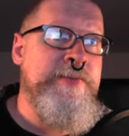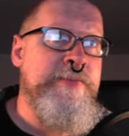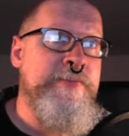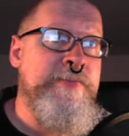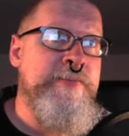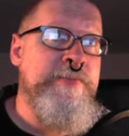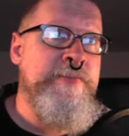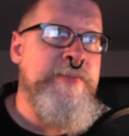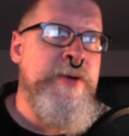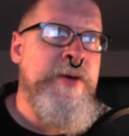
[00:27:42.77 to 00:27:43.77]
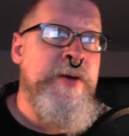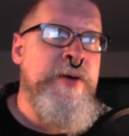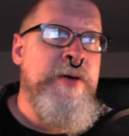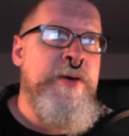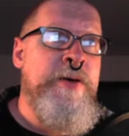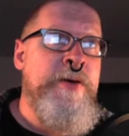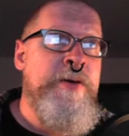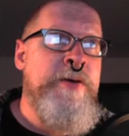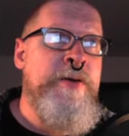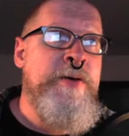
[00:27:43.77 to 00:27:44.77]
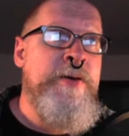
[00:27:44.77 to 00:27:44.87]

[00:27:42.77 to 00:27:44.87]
(silence)